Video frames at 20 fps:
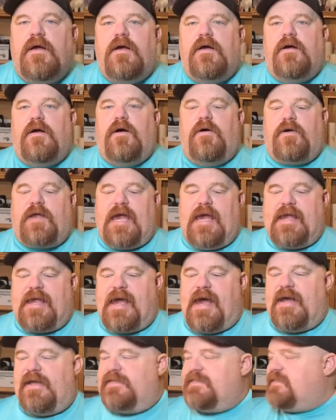Okay,
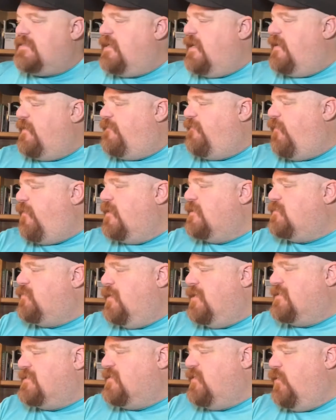guys, as far as
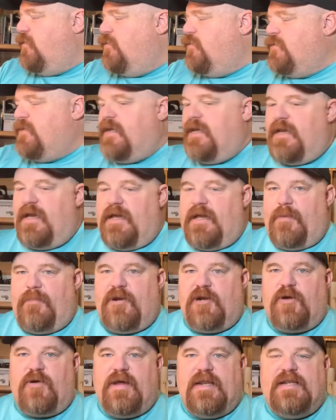what sold, I'm going to
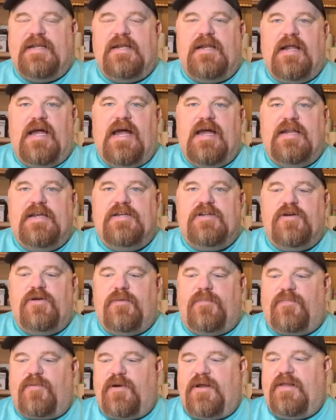go ahead and do a
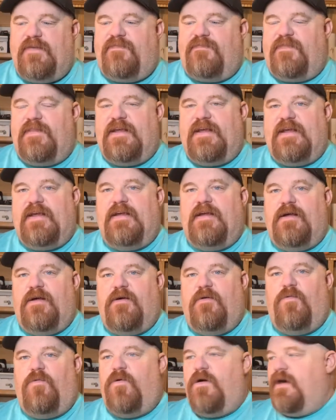briefly
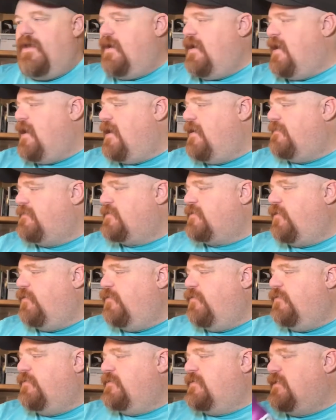what I
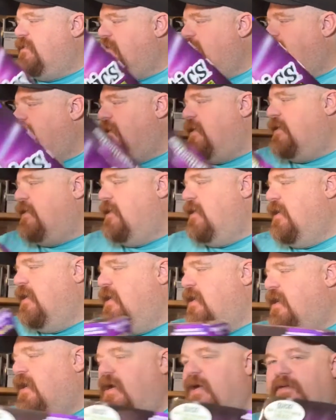sold today.
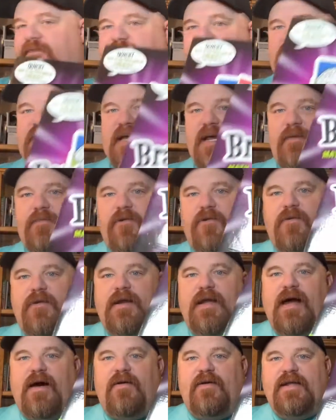The first item going
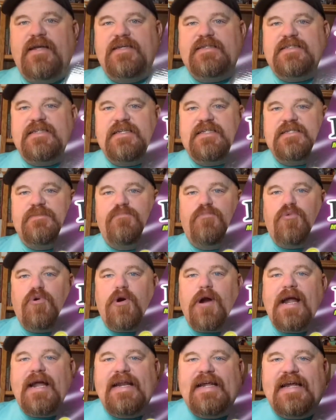out is this
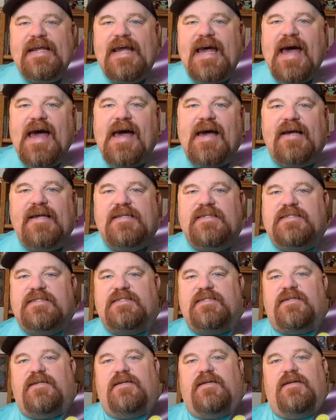
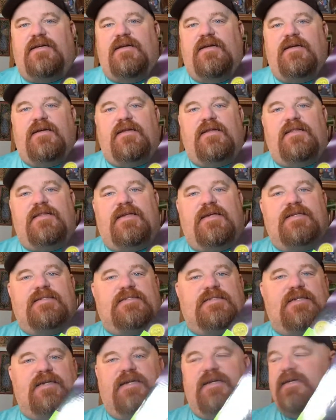Brainiacs.
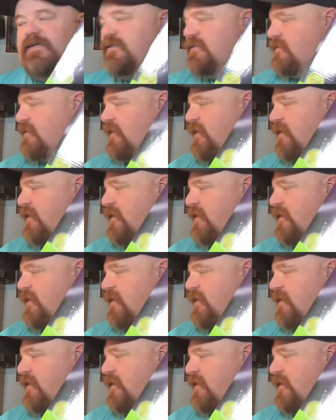This is